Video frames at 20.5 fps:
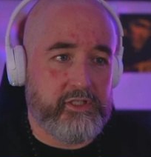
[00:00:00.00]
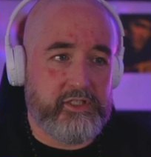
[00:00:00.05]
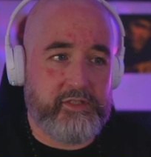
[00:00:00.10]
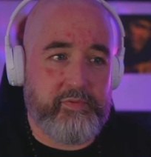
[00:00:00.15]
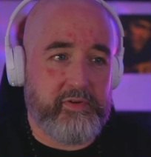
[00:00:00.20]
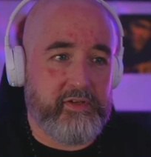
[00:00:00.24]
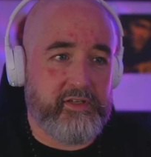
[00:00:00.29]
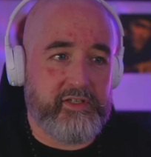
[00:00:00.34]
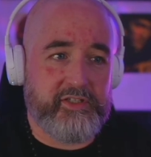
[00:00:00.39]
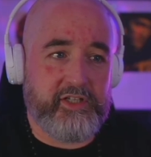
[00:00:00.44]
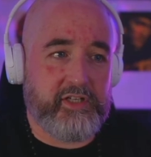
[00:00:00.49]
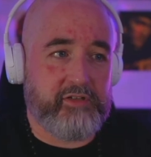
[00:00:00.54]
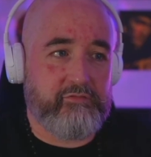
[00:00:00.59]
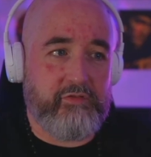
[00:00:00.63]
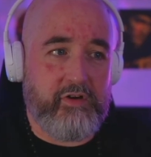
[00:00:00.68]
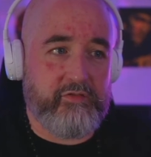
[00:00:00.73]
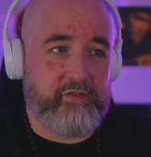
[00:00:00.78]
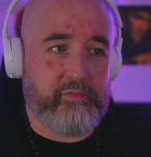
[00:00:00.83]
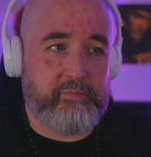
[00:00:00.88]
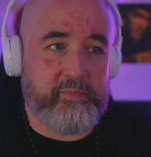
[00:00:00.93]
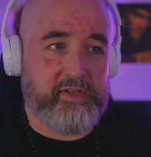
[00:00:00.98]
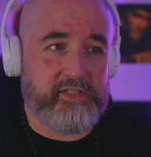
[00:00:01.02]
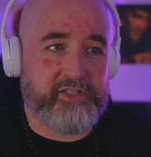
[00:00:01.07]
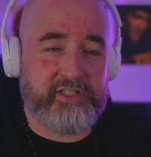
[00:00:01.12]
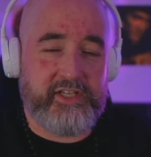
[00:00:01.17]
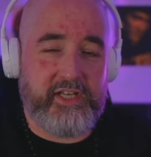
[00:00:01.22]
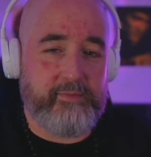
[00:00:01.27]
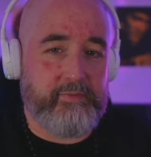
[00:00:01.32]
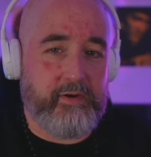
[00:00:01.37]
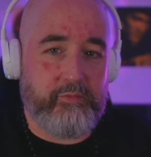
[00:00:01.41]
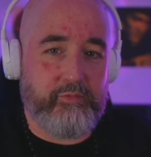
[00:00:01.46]
To be honest, I'd rather be
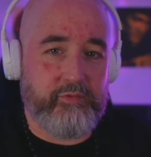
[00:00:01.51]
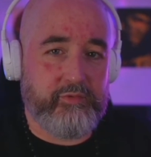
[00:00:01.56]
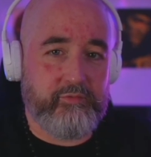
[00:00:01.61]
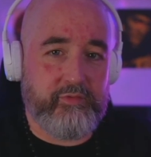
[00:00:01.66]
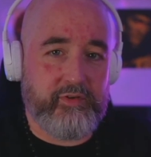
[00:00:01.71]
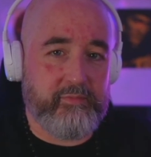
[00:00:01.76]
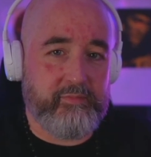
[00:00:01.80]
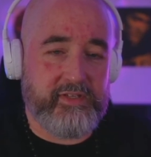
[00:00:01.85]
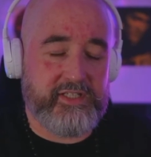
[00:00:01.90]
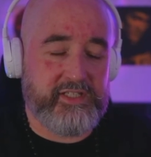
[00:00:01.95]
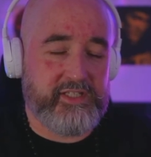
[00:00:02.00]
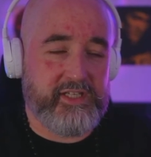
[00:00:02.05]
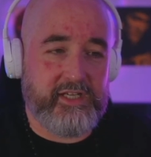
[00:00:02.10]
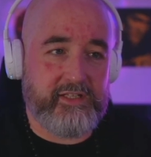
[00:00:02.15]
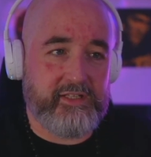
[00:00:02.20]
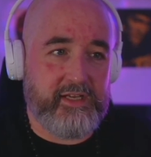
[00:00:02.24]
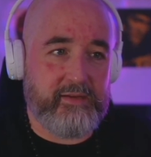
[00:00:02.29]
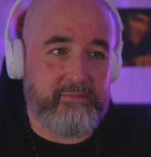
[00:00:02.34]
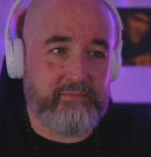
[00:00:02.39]
asleep. I wouldn't want to be seeing